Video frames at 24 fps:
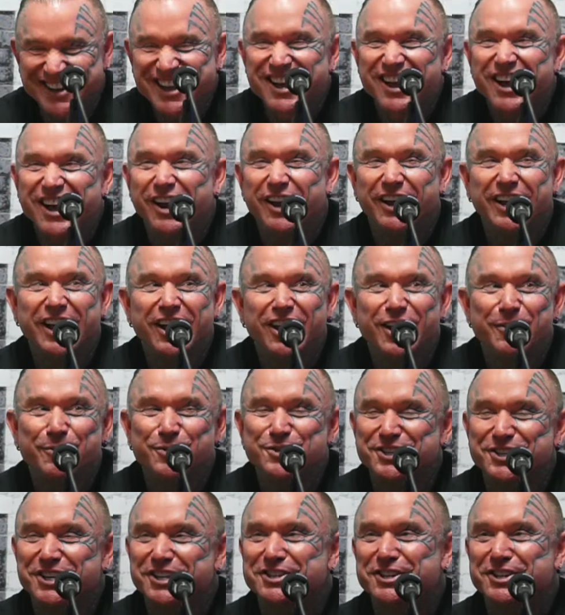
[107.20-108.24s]
Like, how did I
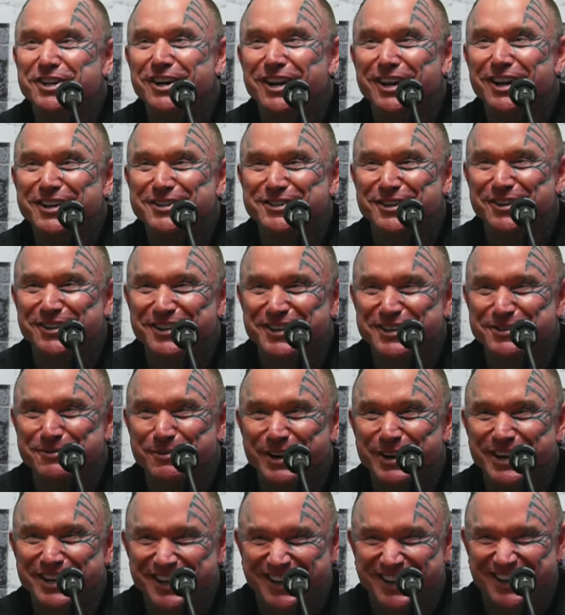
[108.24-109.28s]
put 6 kilos on this
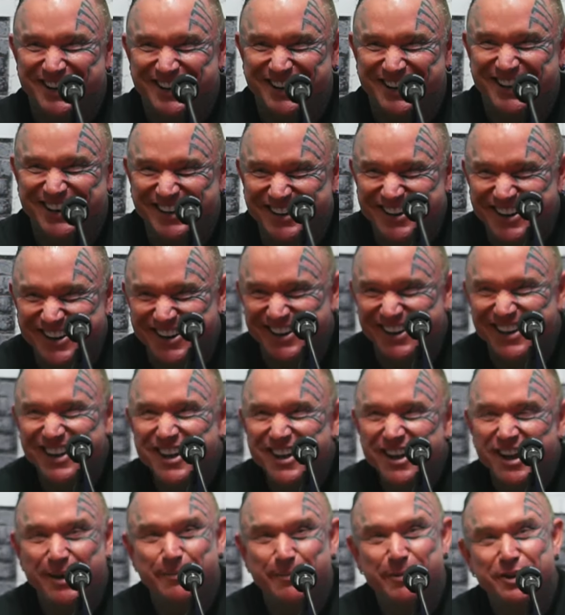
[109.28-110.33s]
week?
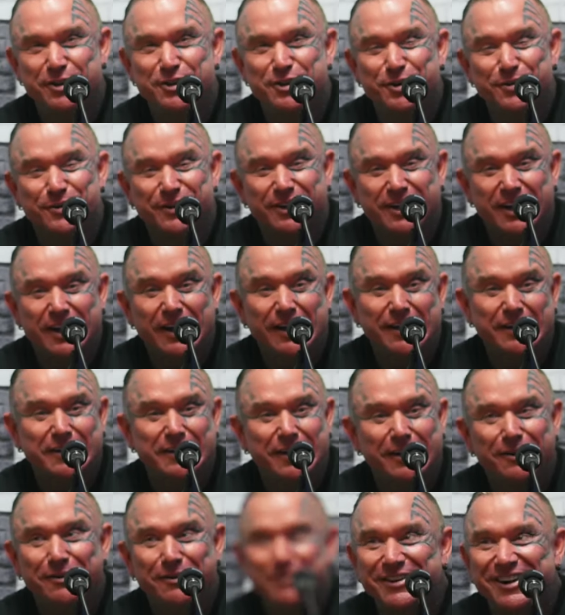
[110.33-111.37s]
I've been doing
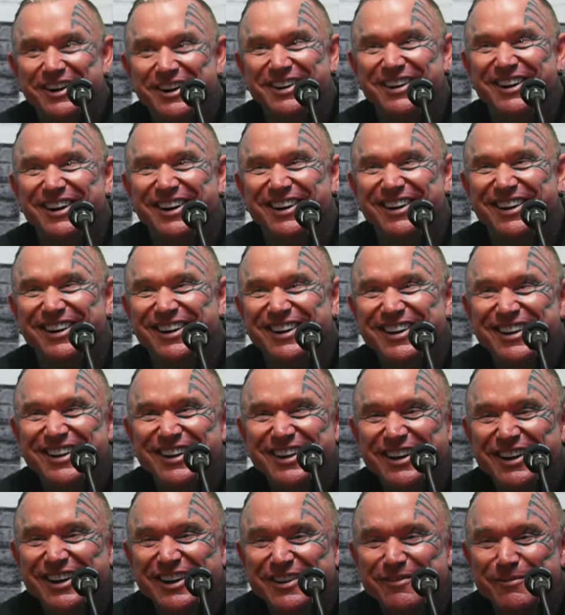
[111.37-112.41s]
cardio.
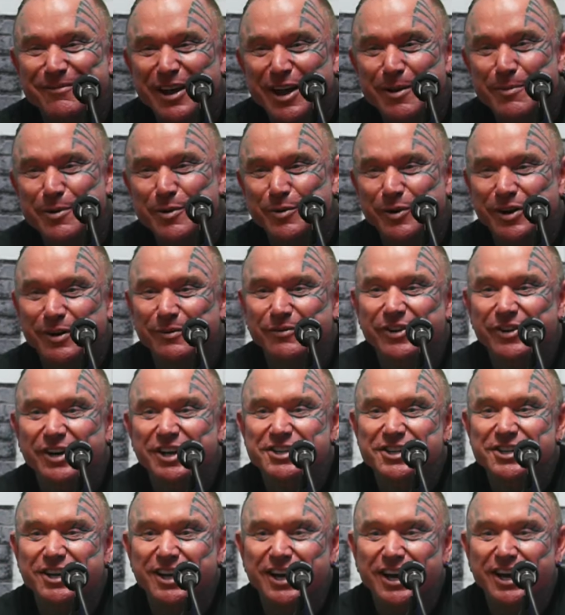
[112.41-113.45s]
Maybe when I'm
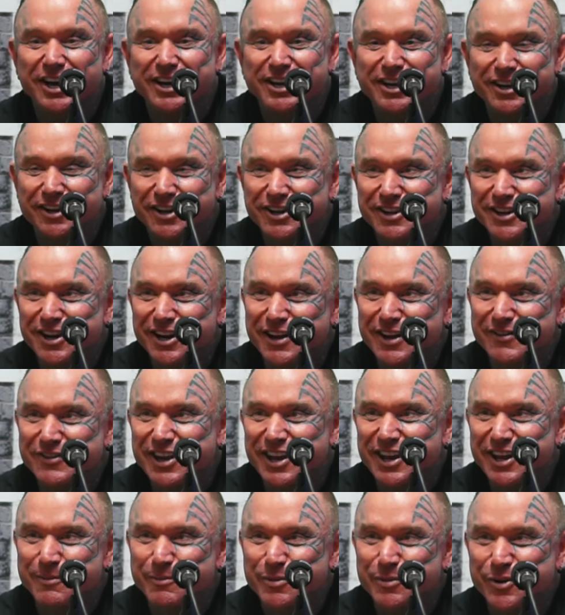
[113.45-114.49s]
finished the cardio, you don't have the
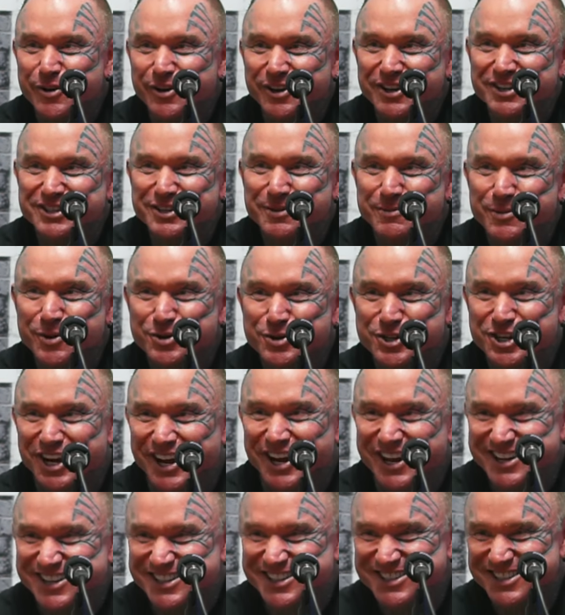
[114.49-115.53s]
hamburgers and
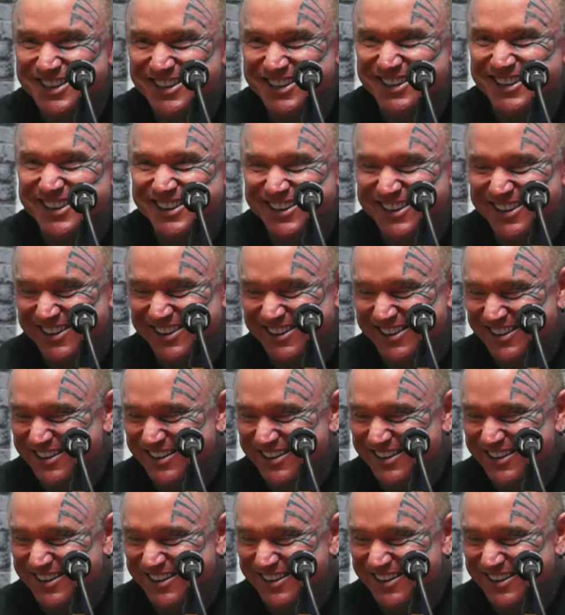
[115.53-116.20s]
milkshakes.